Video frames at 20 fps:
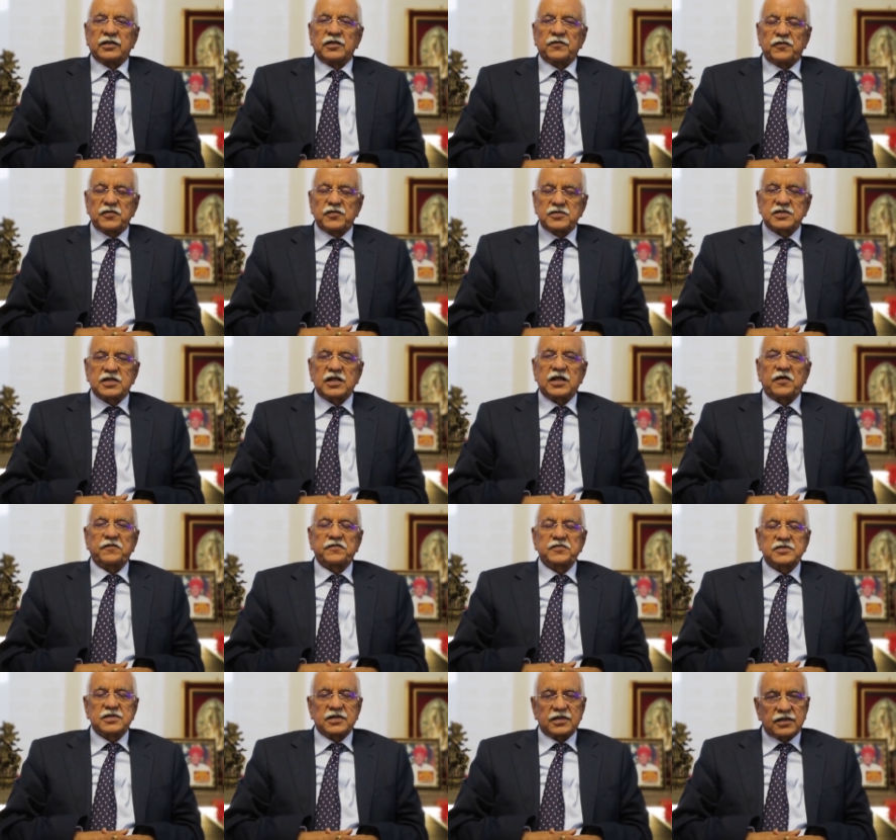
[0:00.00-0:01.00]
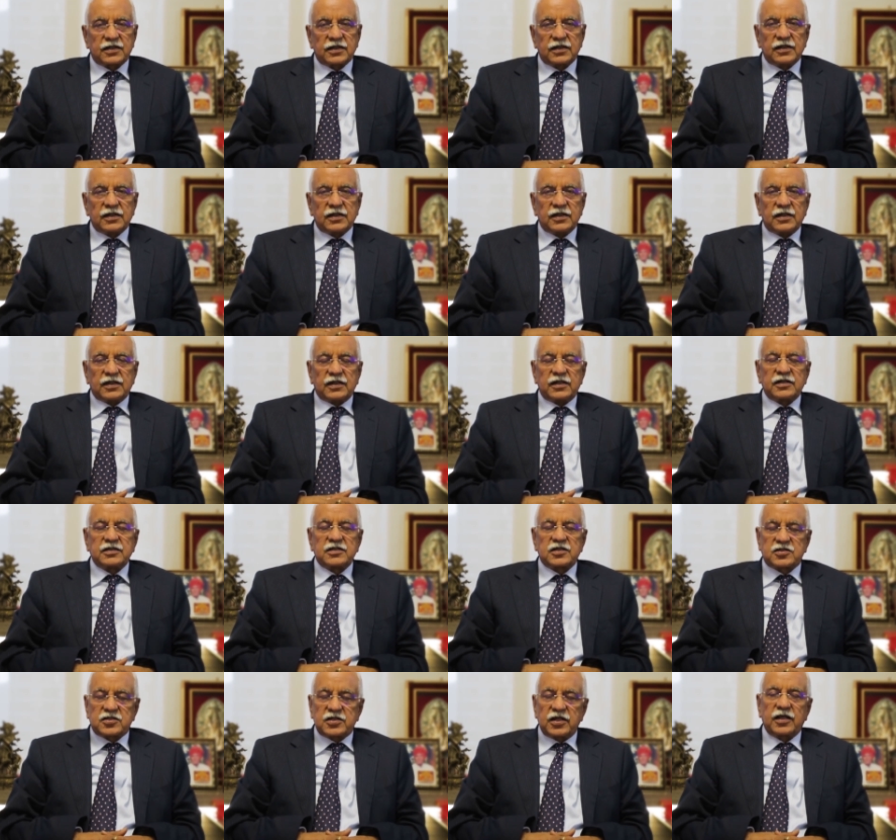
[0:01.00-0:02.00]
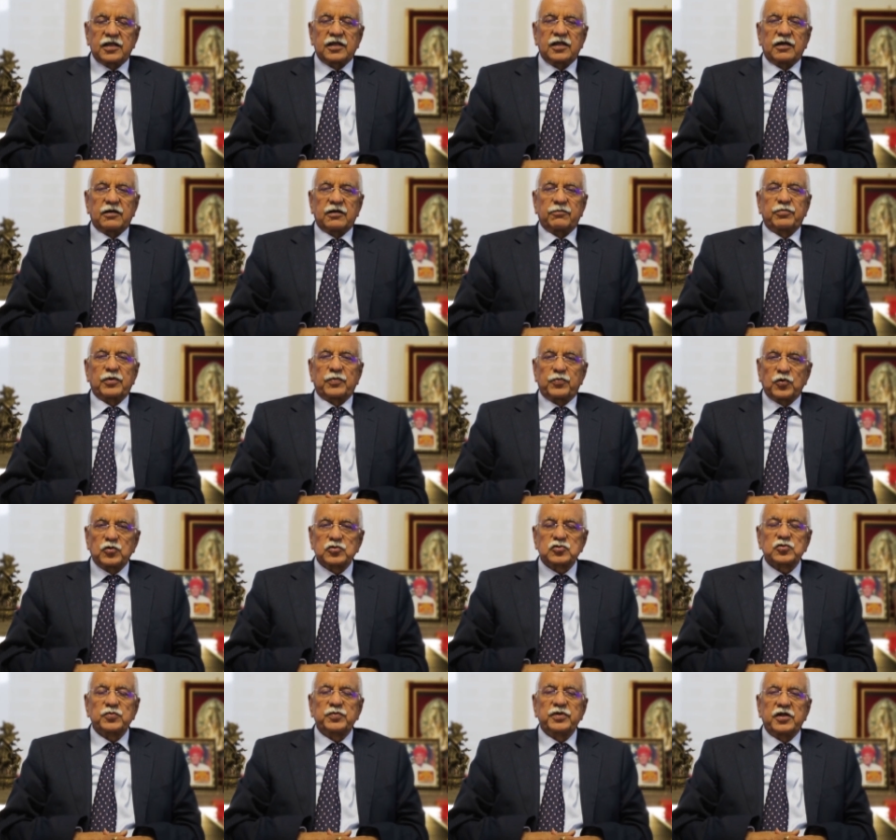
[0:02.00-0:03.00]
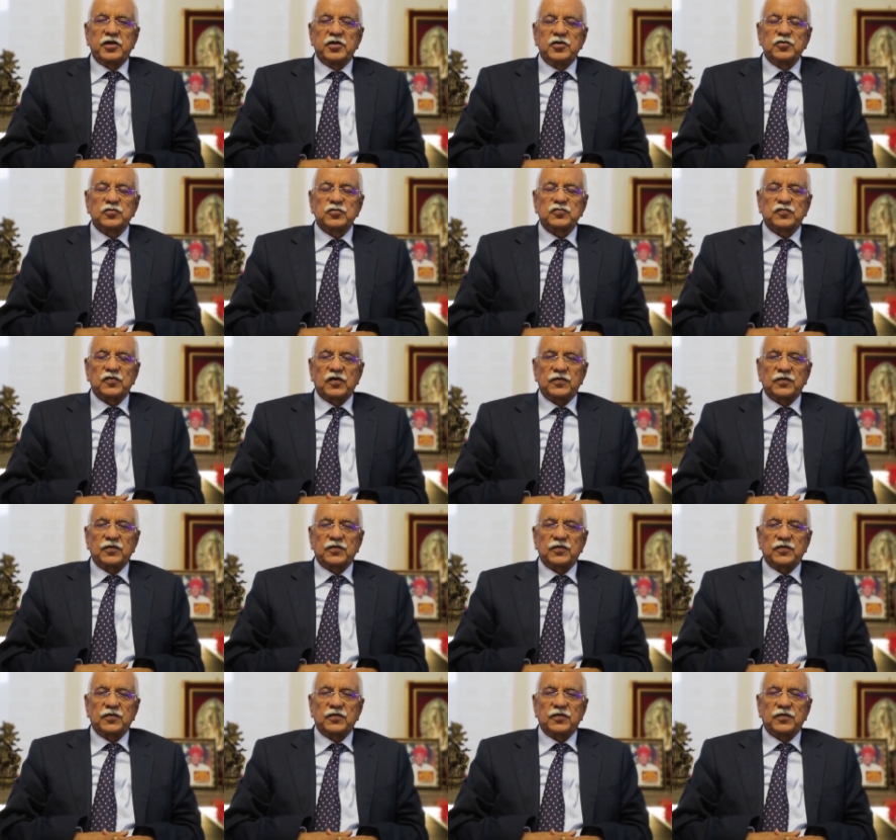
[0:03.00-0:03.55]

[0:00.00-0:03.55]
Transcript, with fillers: the fiscal deficit is still proposed to be reduced